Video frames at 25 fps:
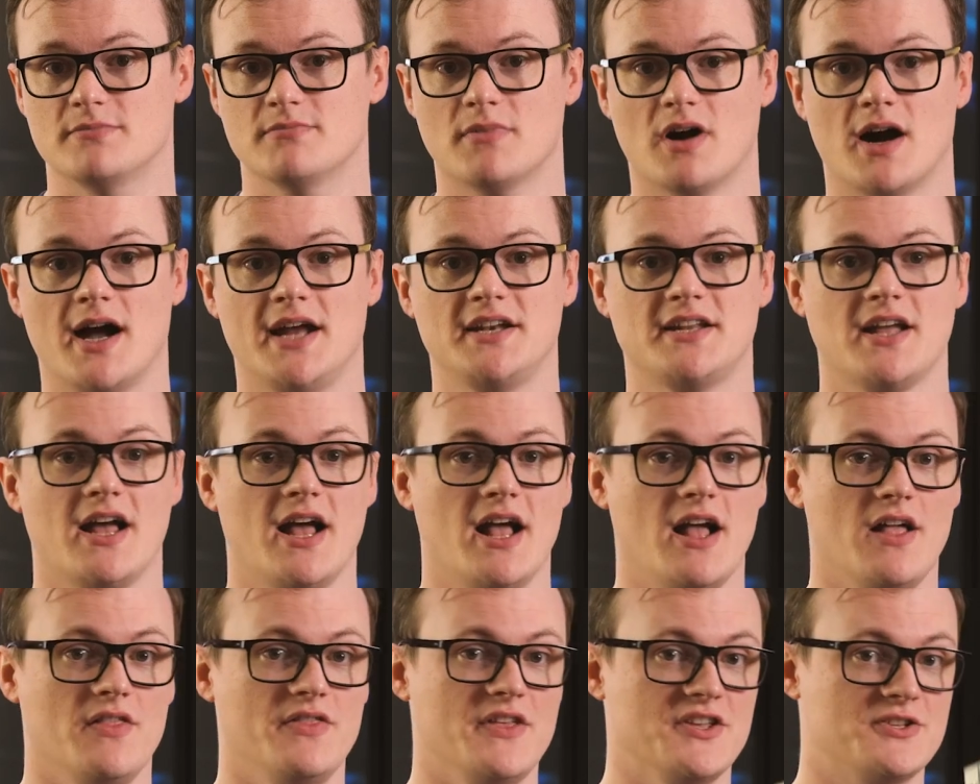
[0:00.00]
in mind,
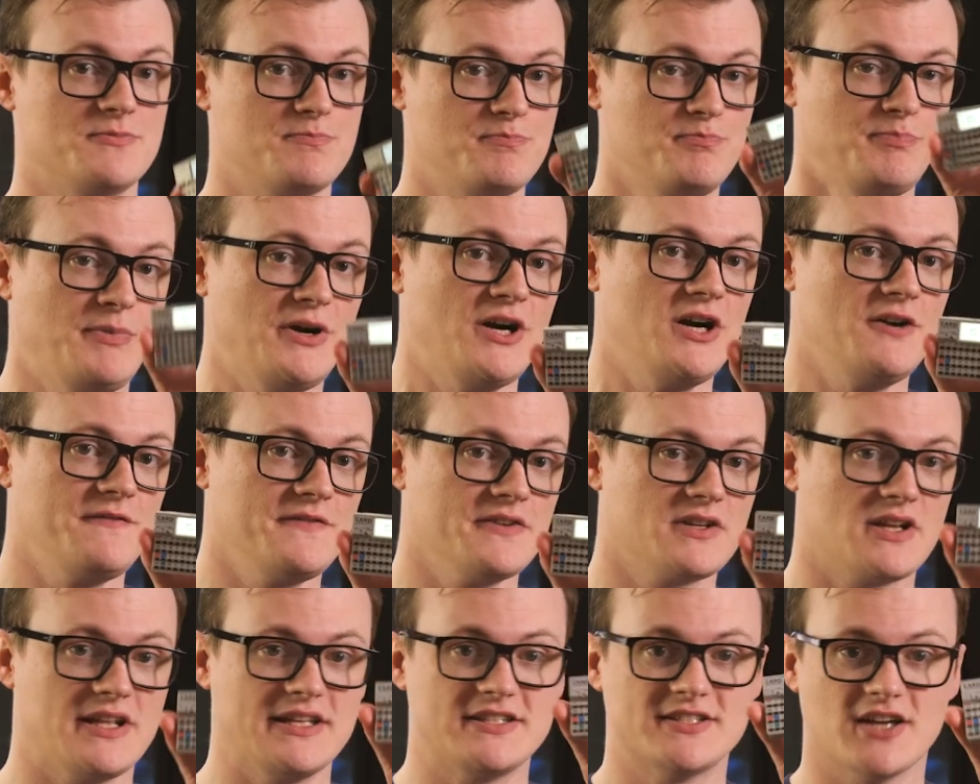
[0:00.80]
this
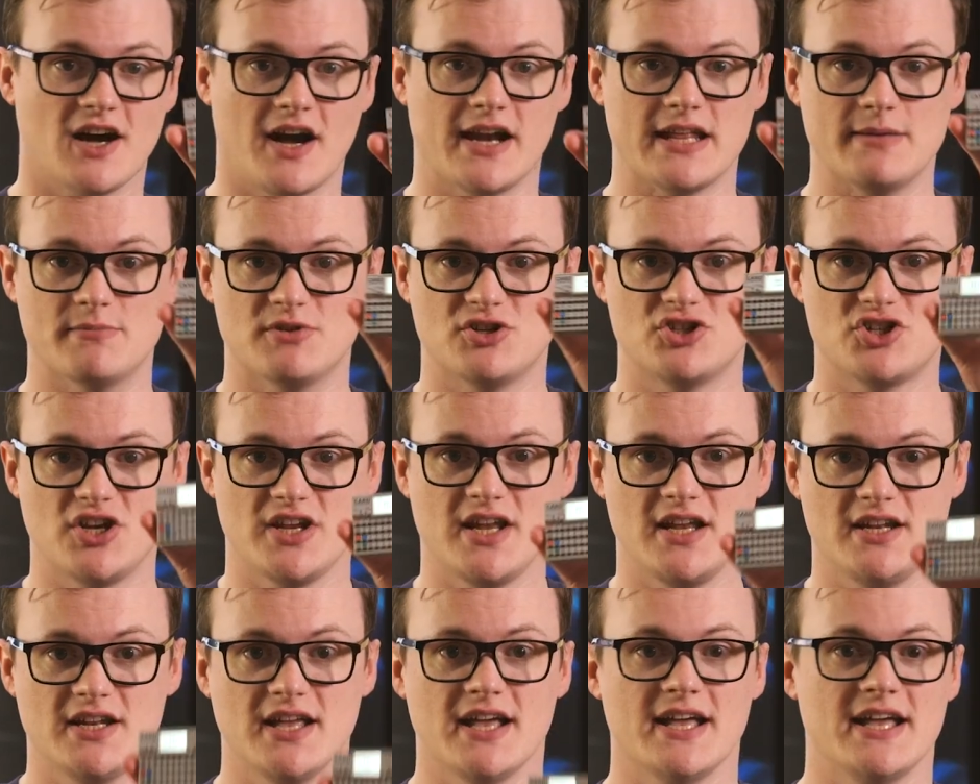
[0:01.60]
perfectly tiny
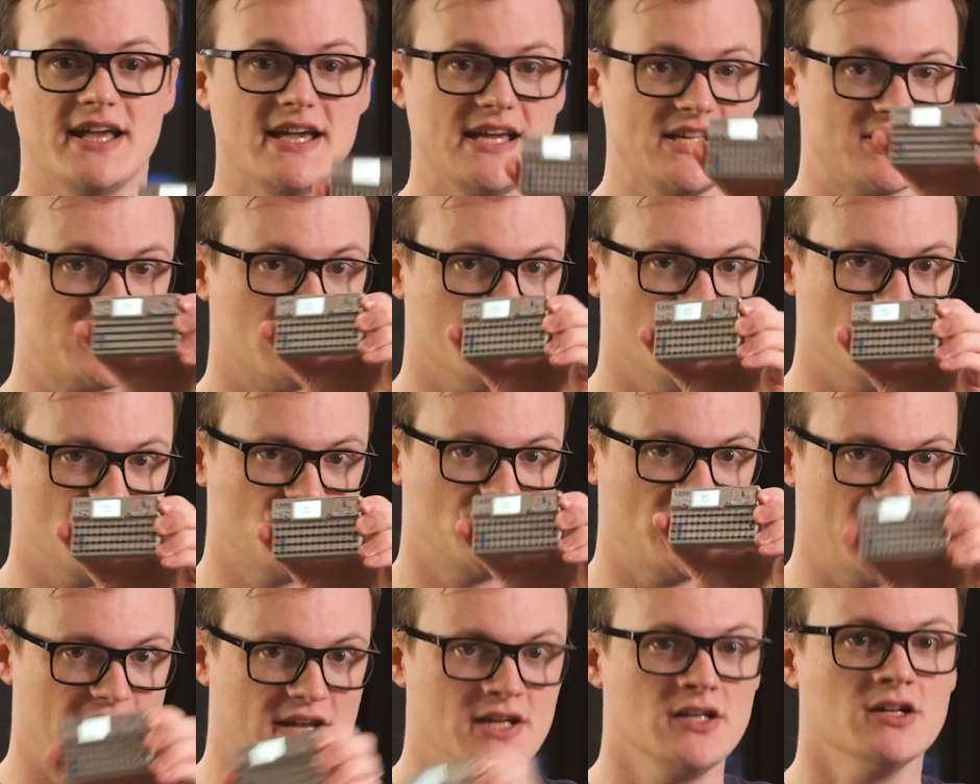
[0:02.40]
machine is the
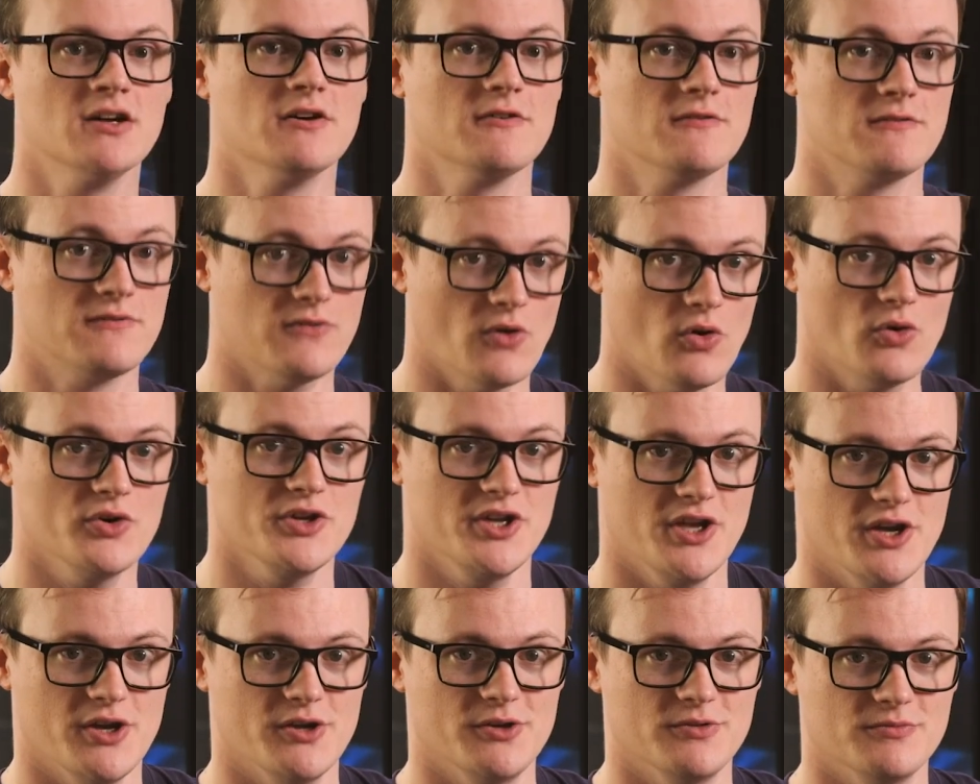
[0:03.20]
machine for
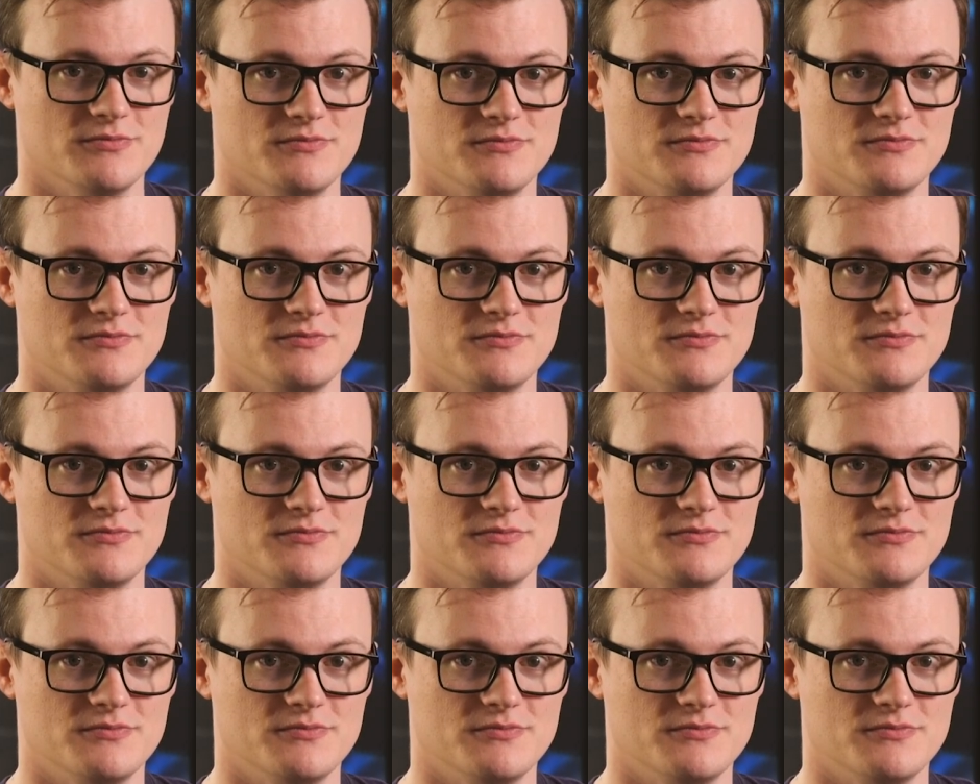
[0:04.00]
you.